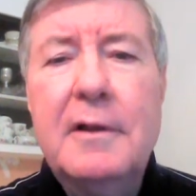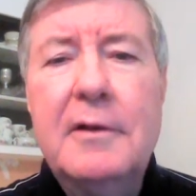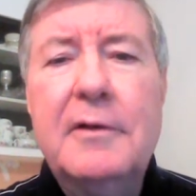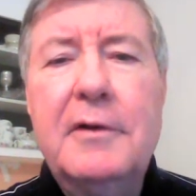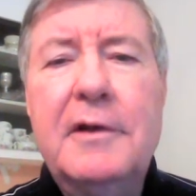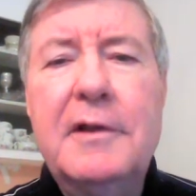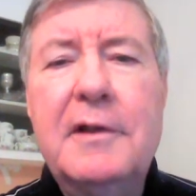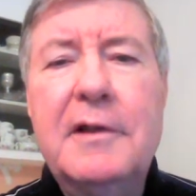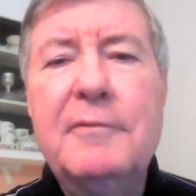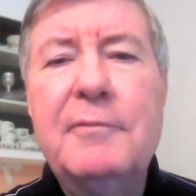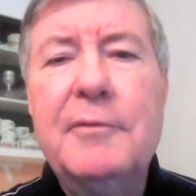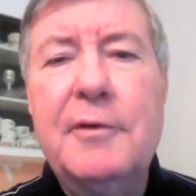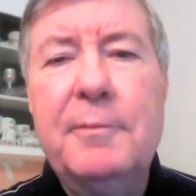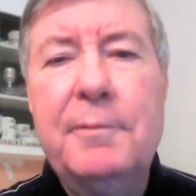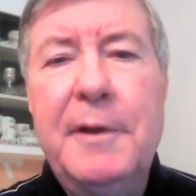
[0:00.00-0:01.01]
Learning to love
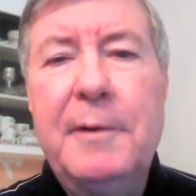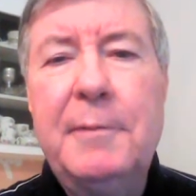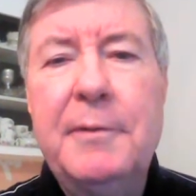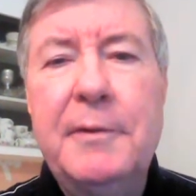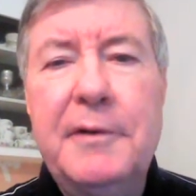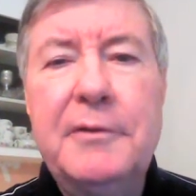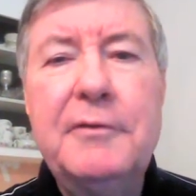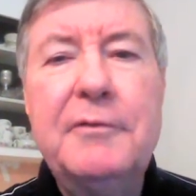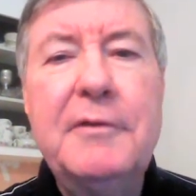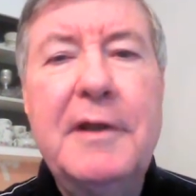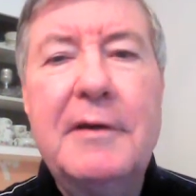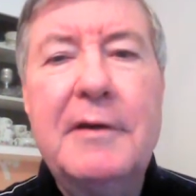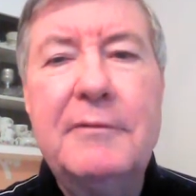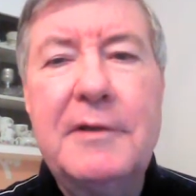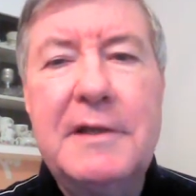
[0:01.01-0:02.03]
more people you do
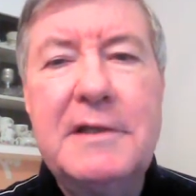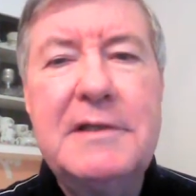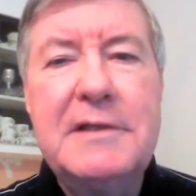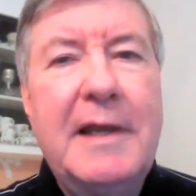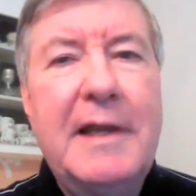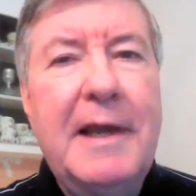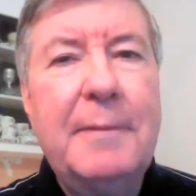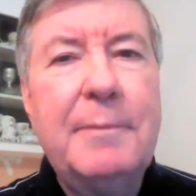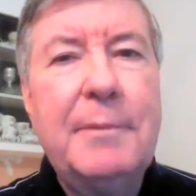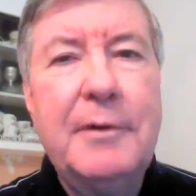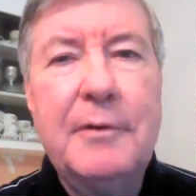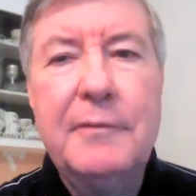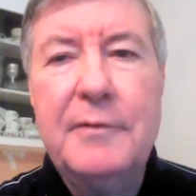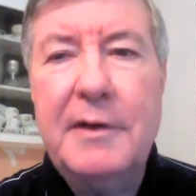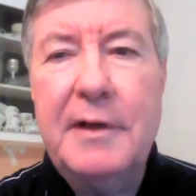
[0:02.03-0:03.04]
now doesn't happen
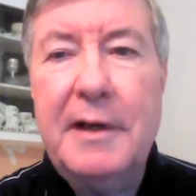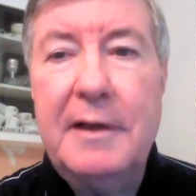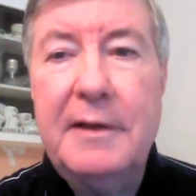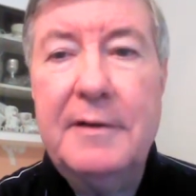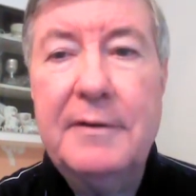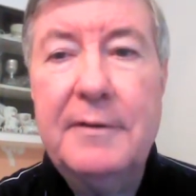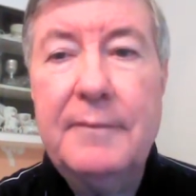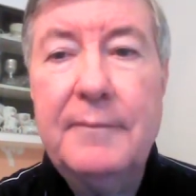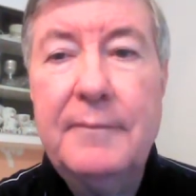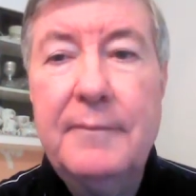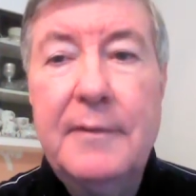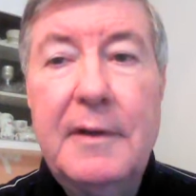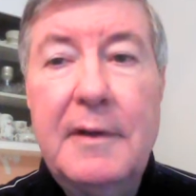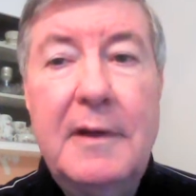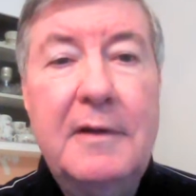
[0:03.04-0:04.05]
overnight.
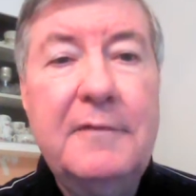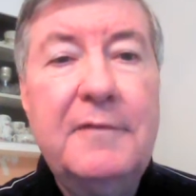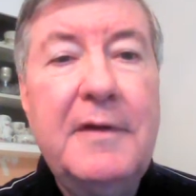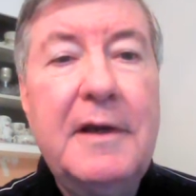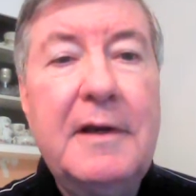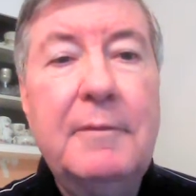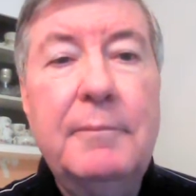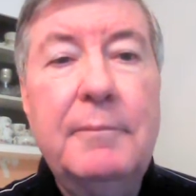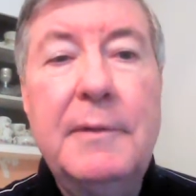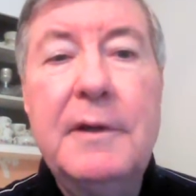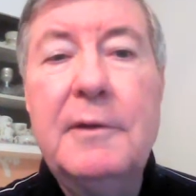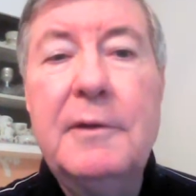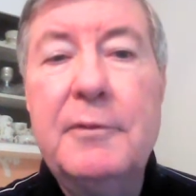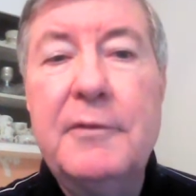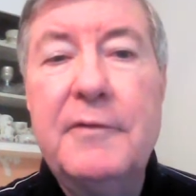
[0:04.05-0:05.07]
In fact,
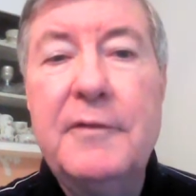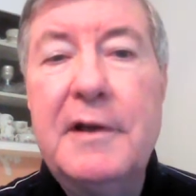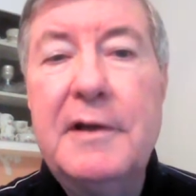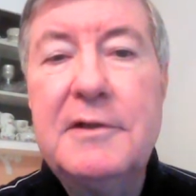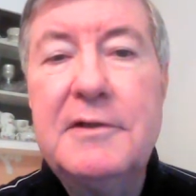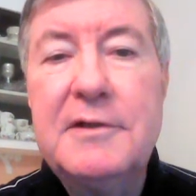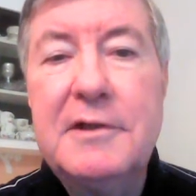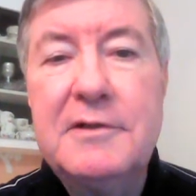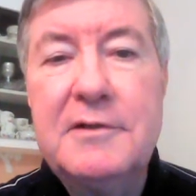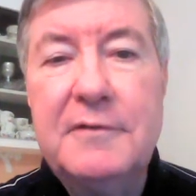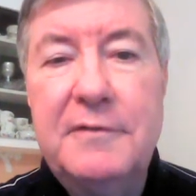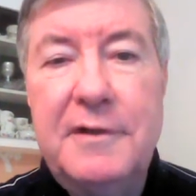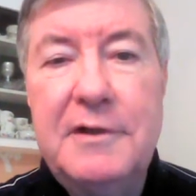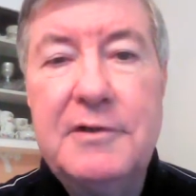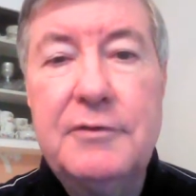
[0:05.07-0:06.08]
merely providing such a
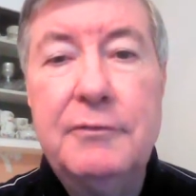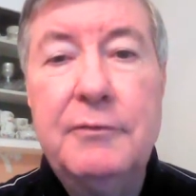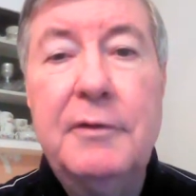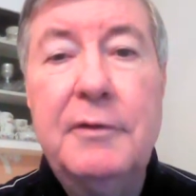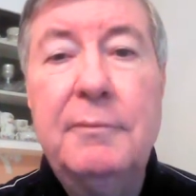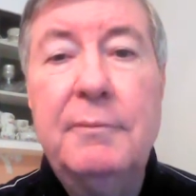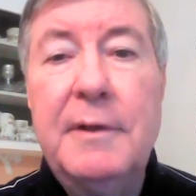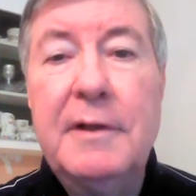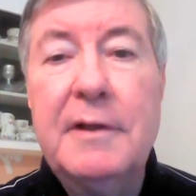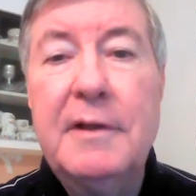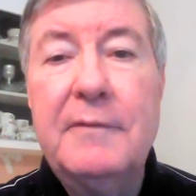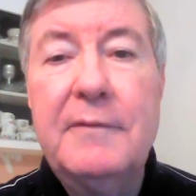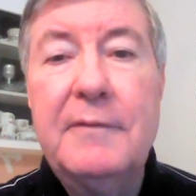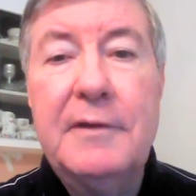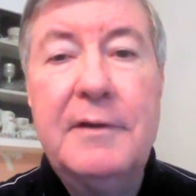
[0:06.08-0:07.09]
feast wouldn't be a
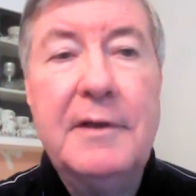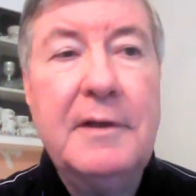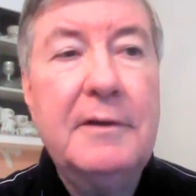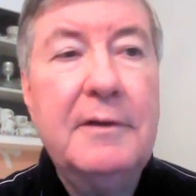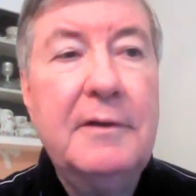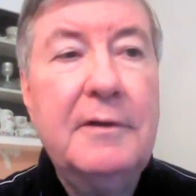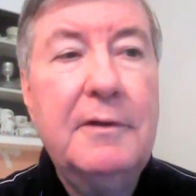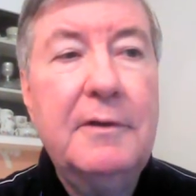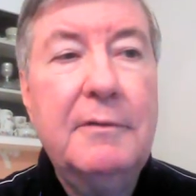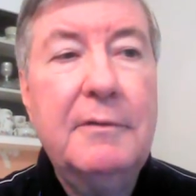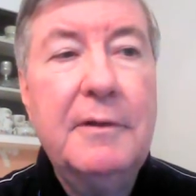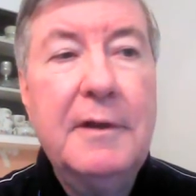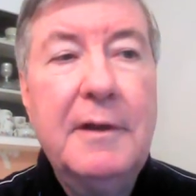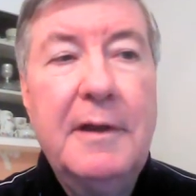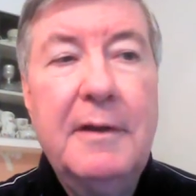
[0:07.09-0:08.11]
loving thing to do
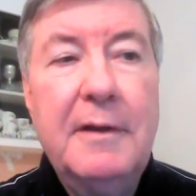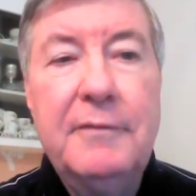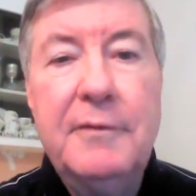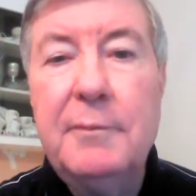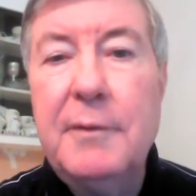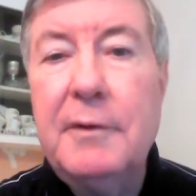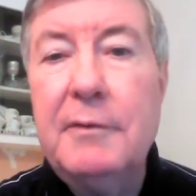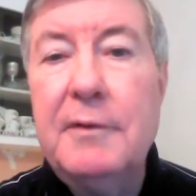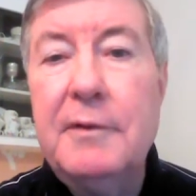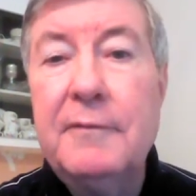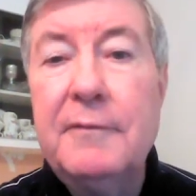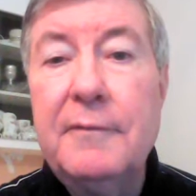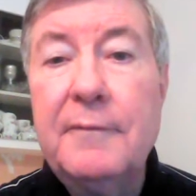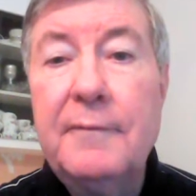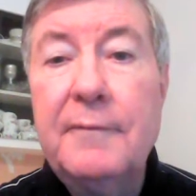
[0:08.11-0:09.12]
if the
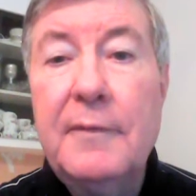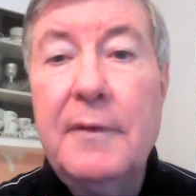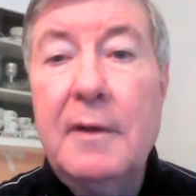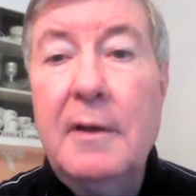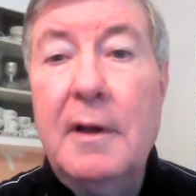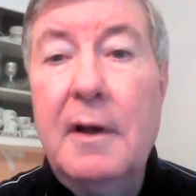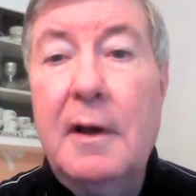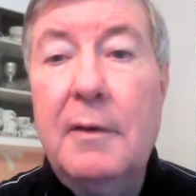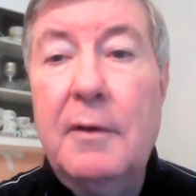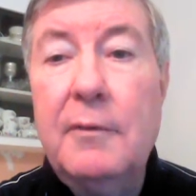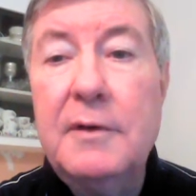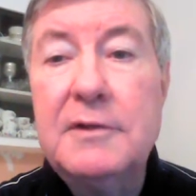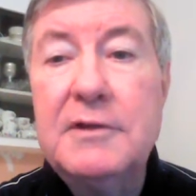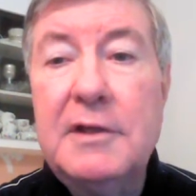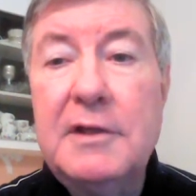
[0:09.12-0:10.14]
motive uh,
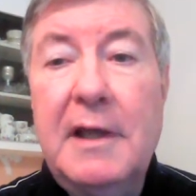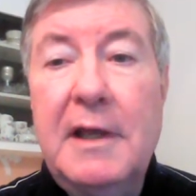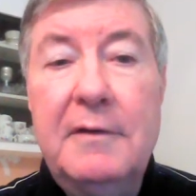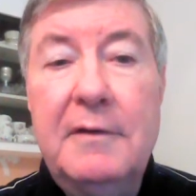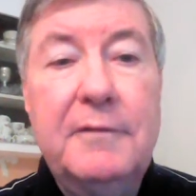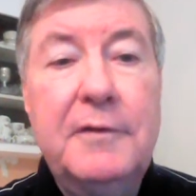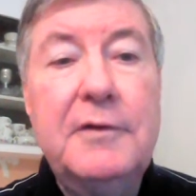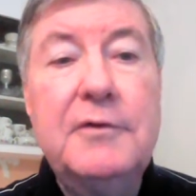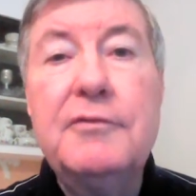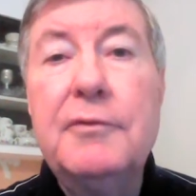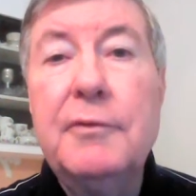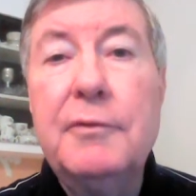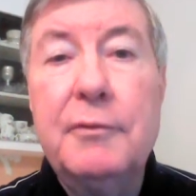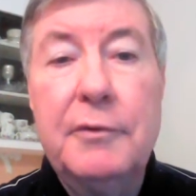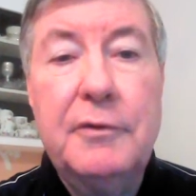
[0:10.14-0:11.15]
was to gain future
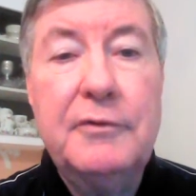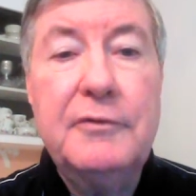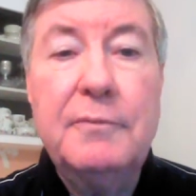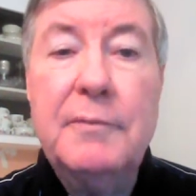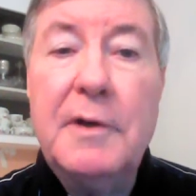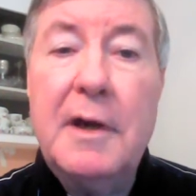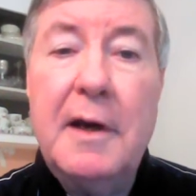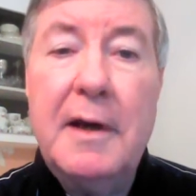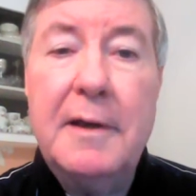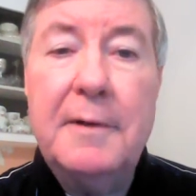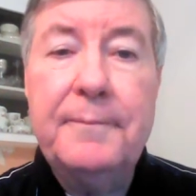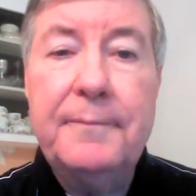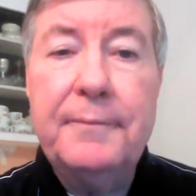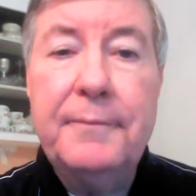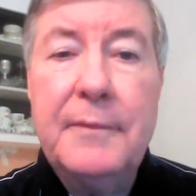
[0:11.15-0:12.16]
rewards from God.
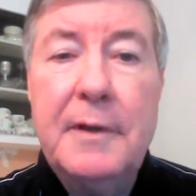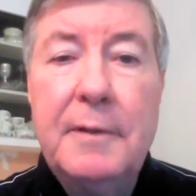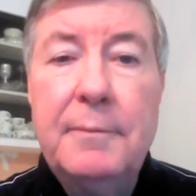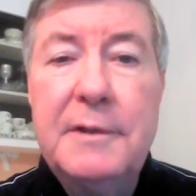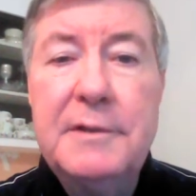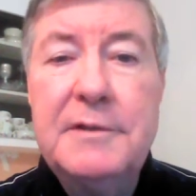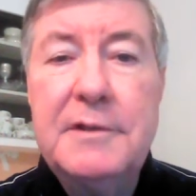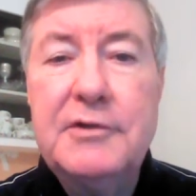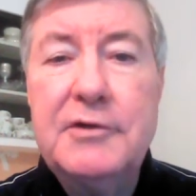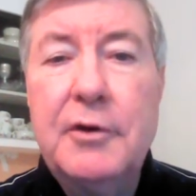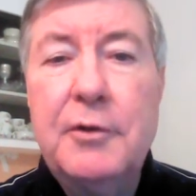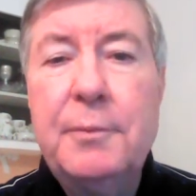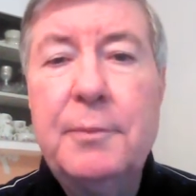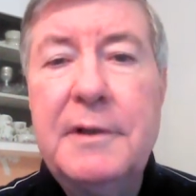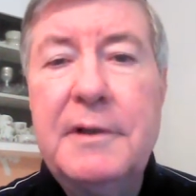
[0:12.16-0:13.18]
But such
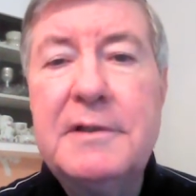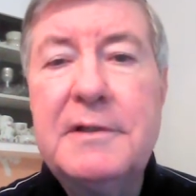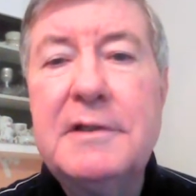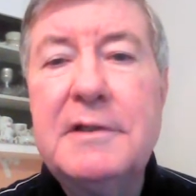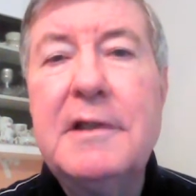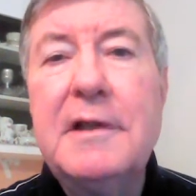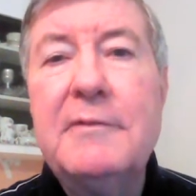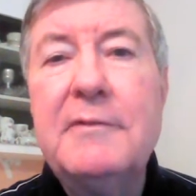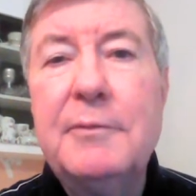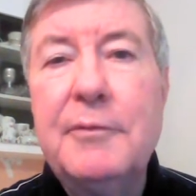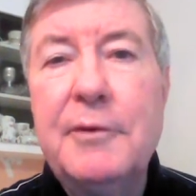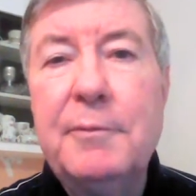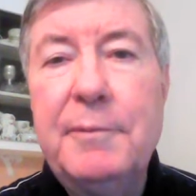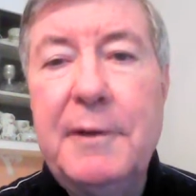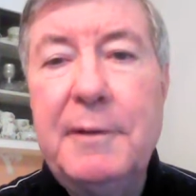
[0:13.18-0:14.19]
openness and loving
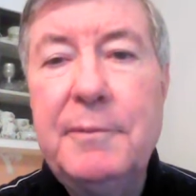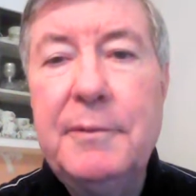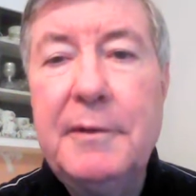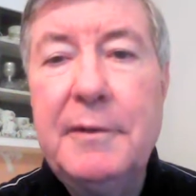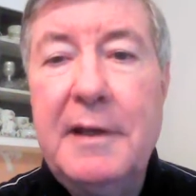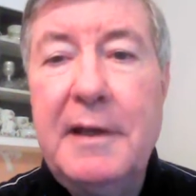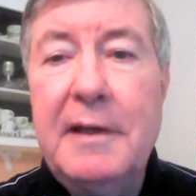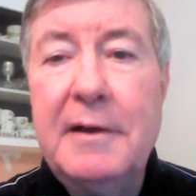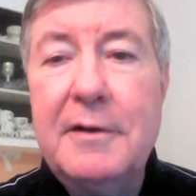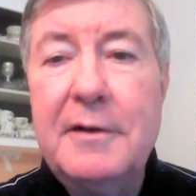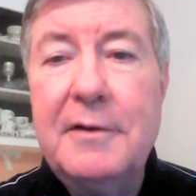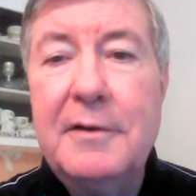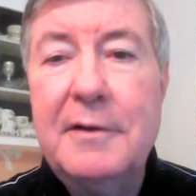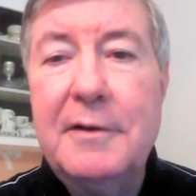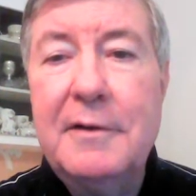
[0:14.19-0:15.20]
more people can
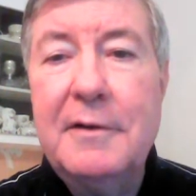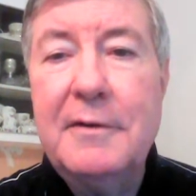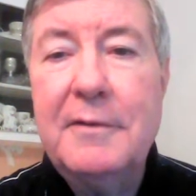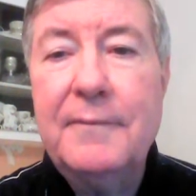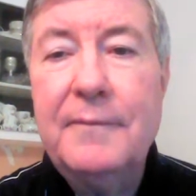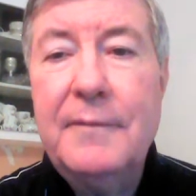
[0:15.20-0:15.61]
occur.